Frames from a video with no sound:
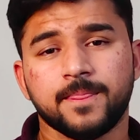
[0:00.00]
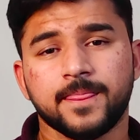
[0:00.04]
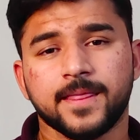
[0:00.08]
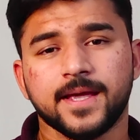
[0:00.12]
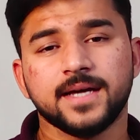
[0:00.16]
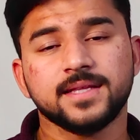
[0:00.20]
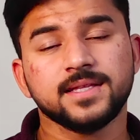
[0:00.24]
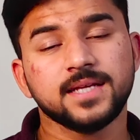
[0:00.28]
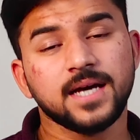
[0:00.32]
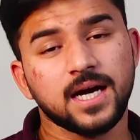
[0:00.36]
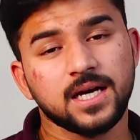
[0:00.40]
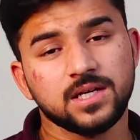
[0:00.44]

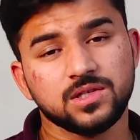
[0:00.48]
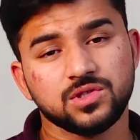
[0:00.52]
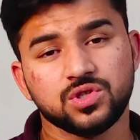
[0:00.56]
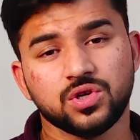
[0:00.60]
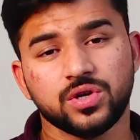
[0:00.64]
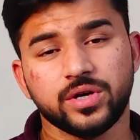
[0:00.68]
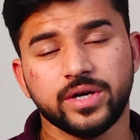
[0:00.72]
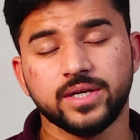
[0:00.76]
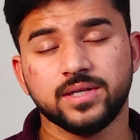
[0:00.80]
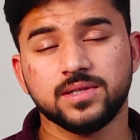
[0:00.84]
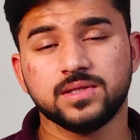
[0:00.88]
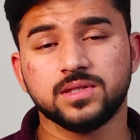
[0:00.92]
And the answer
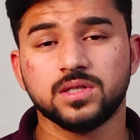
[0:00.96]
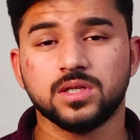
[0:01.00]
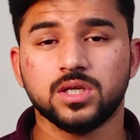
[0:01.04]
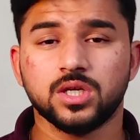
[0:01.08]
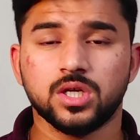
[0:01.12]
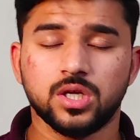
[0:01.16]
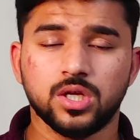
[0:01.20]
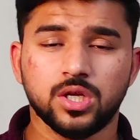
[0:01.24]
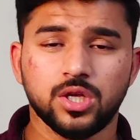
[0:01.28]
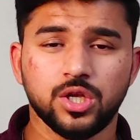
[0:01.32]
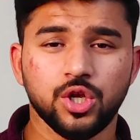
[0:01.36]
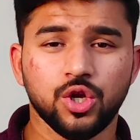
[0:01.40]
is
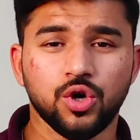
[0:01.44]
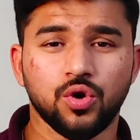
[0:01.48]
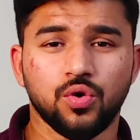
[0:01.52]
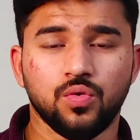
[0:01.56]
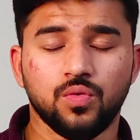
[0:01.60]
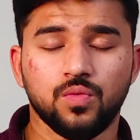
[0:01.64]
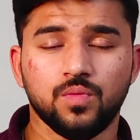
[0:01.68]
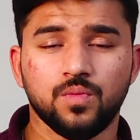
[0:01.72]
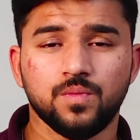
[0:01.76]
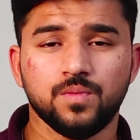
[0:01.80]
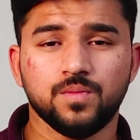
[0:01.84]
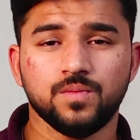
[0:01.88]

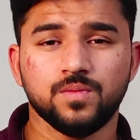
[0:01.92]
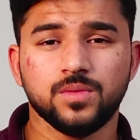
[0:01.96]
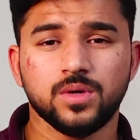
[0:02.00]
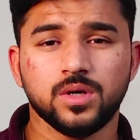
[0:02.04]
no.